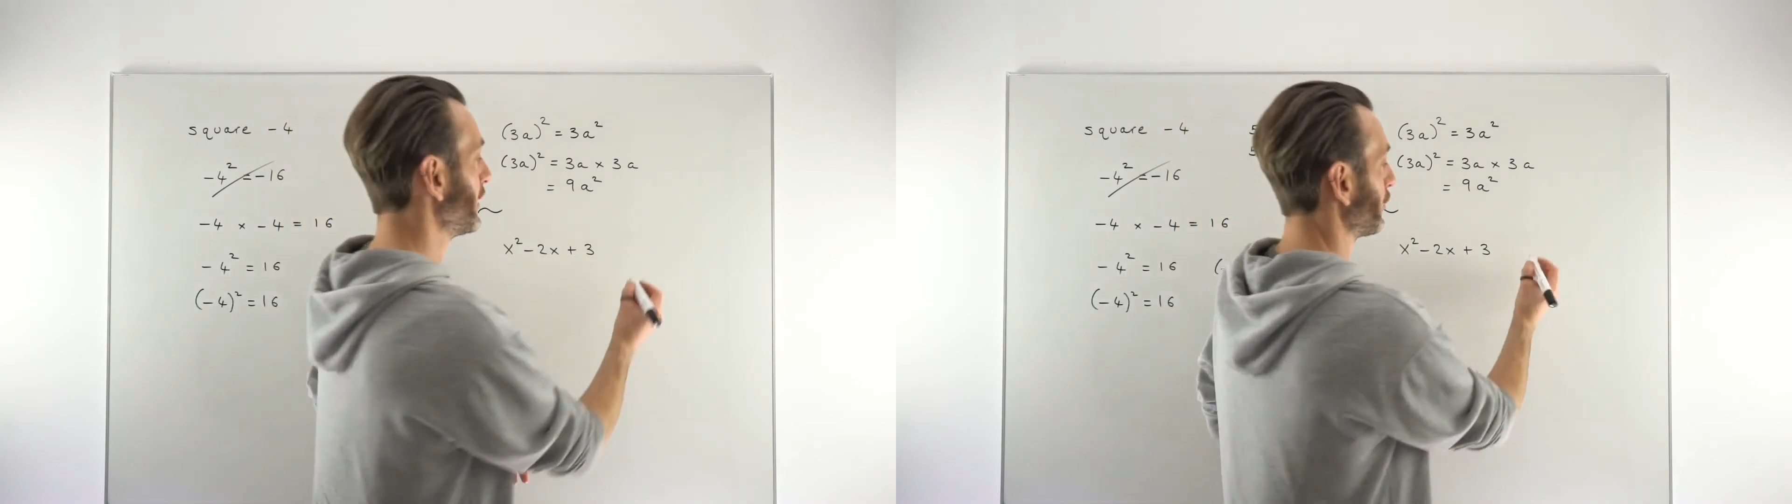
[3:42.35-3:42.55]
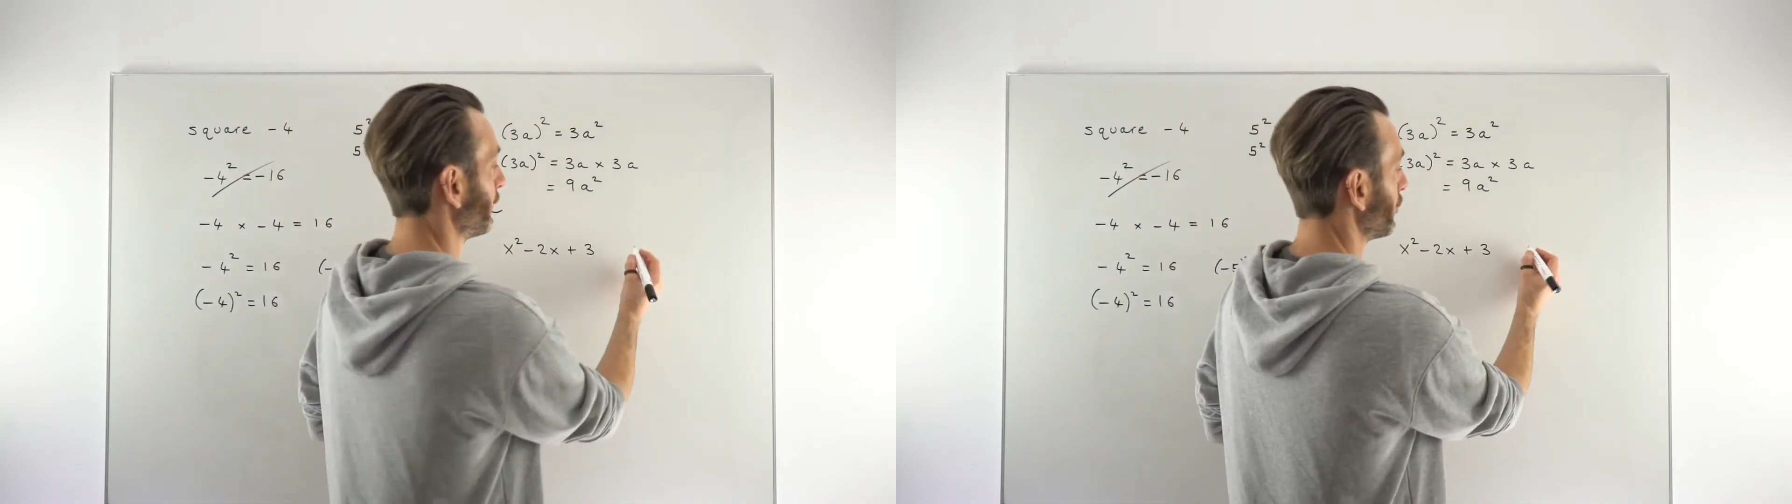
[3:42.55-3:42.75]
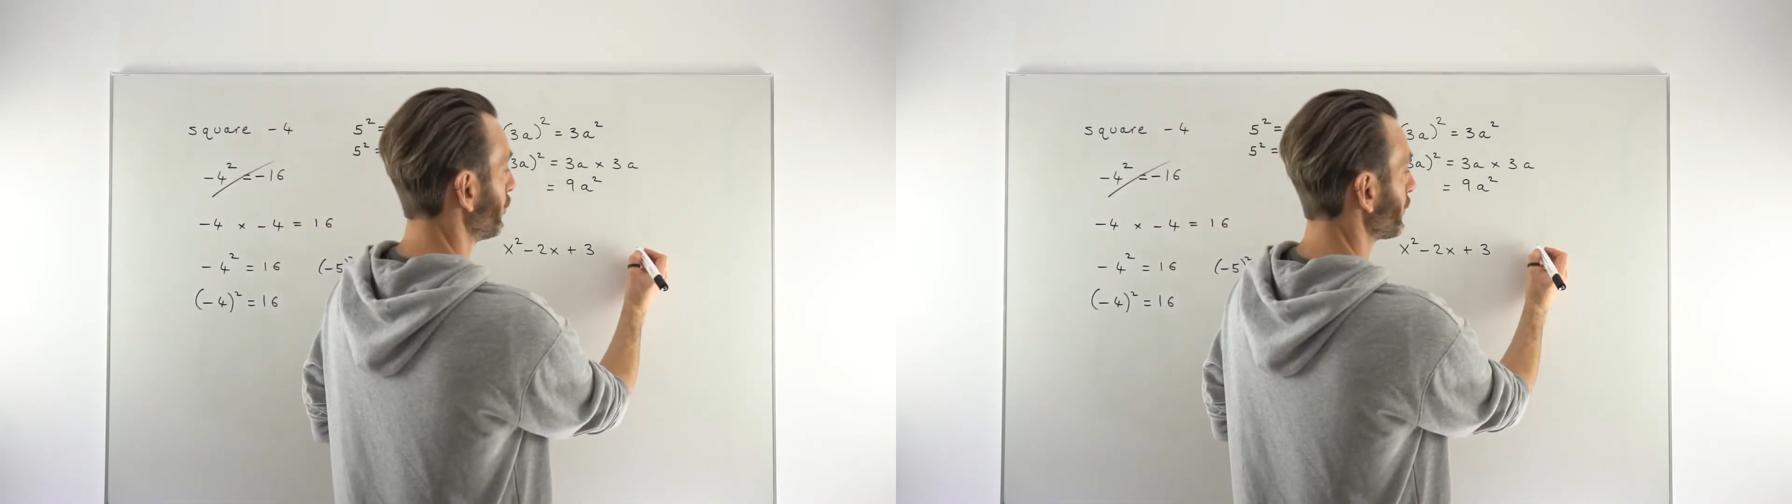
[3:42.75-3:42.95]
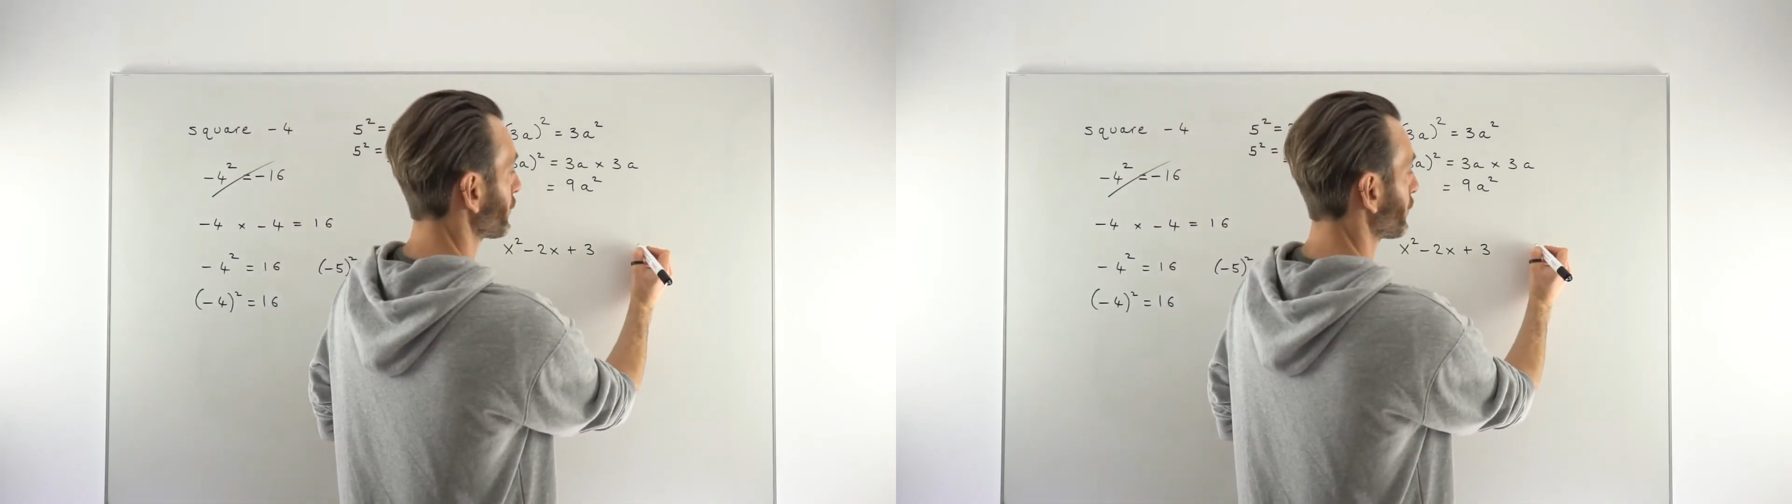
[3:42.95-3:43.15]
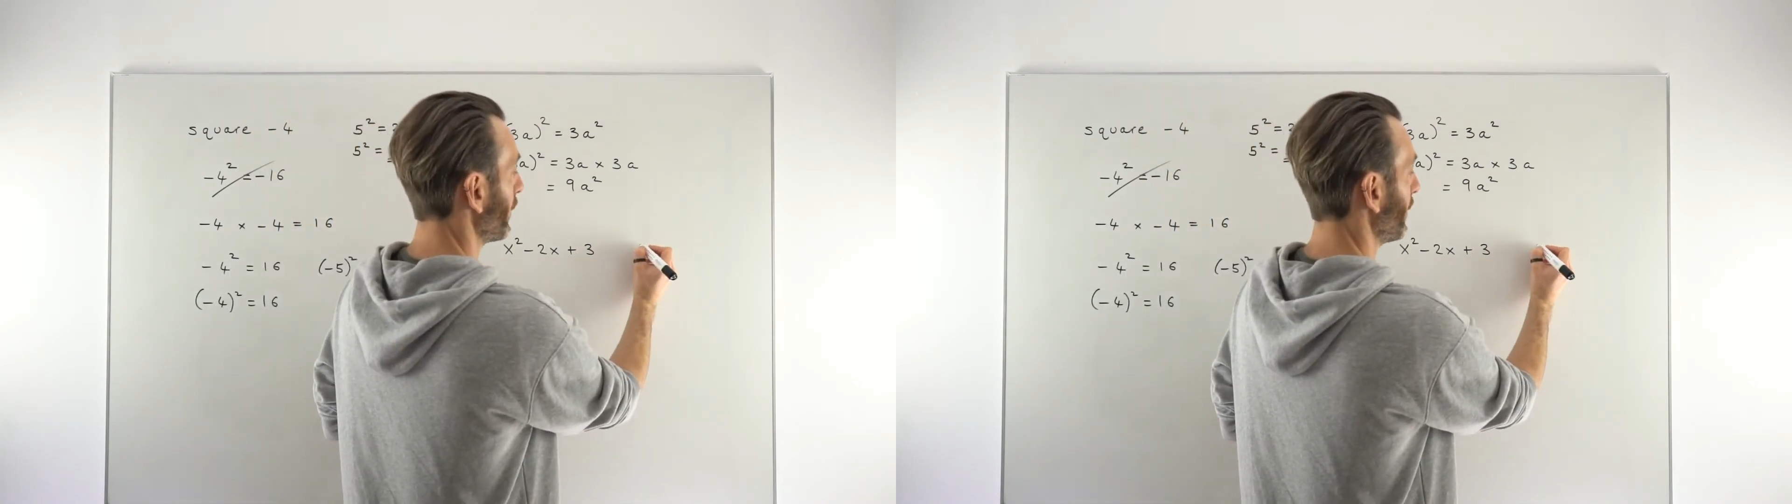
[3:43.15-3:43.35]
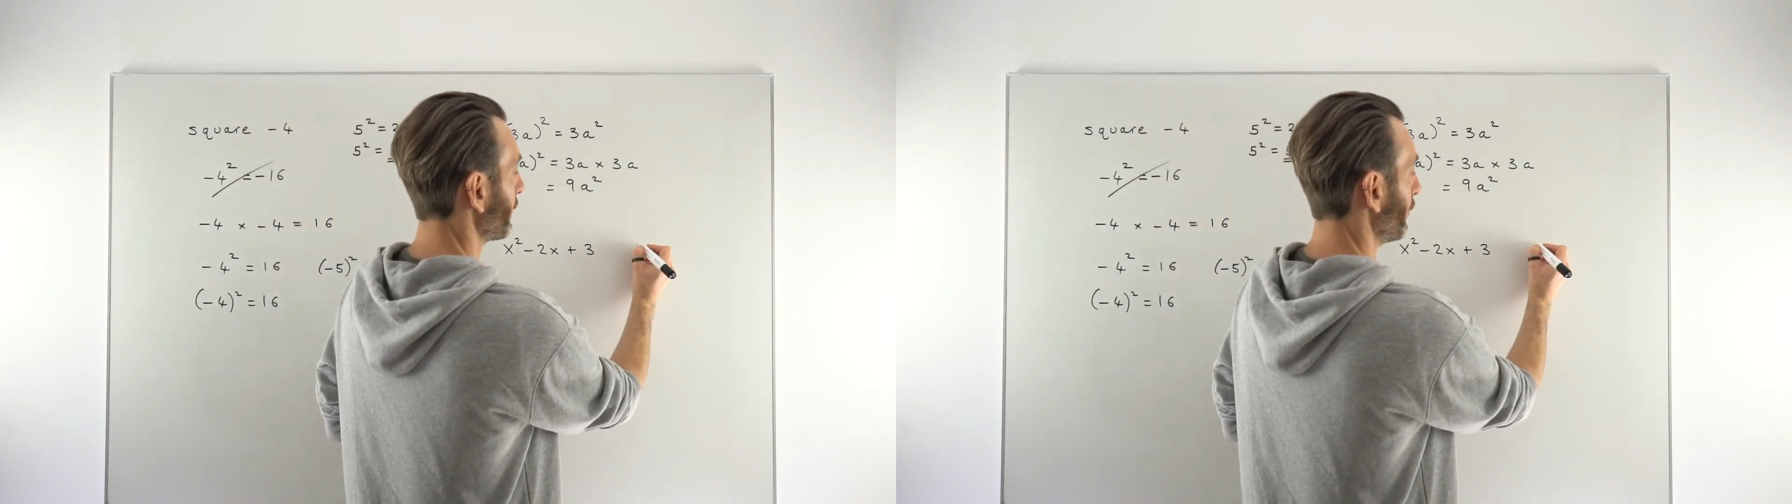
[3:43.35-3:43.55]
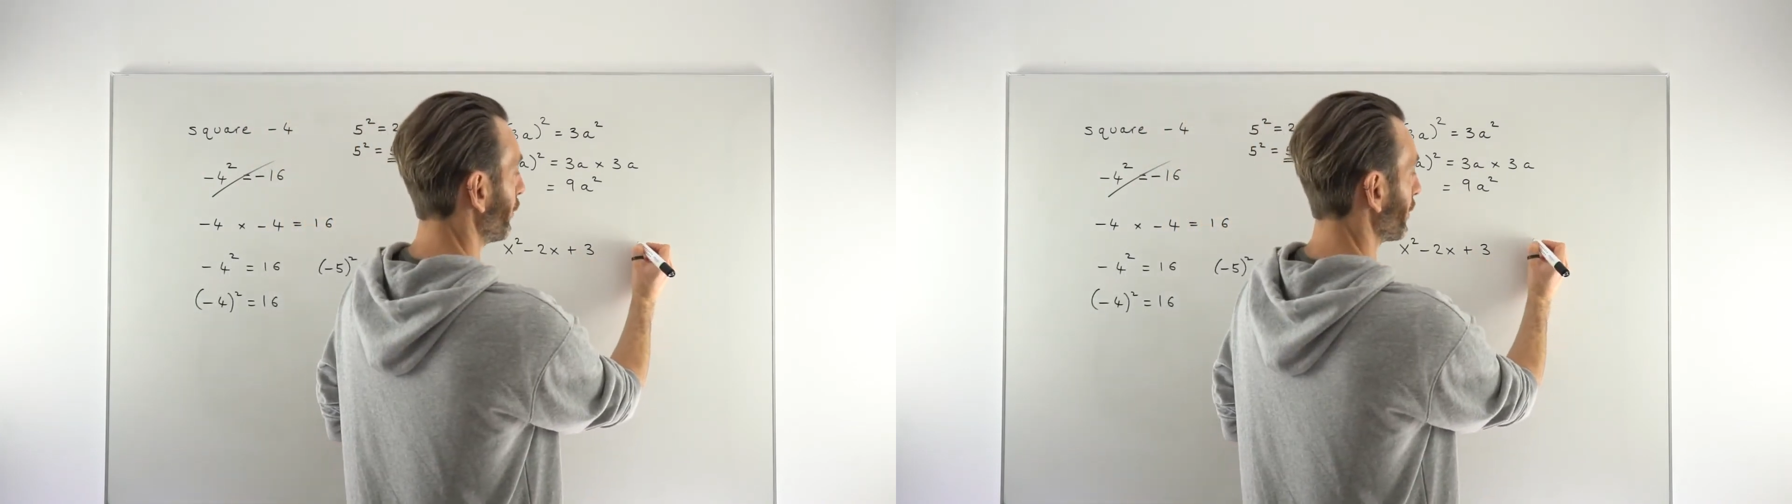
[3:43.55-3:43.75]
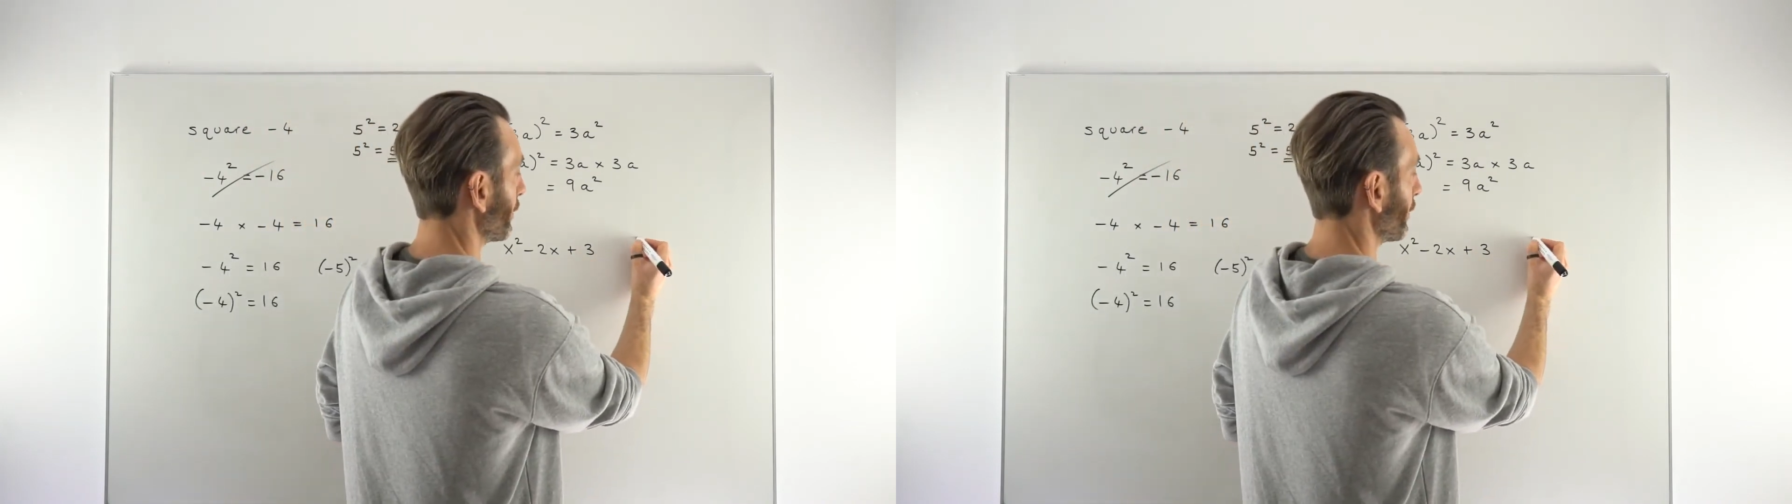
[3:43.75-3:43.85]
So if you're not uh, familiar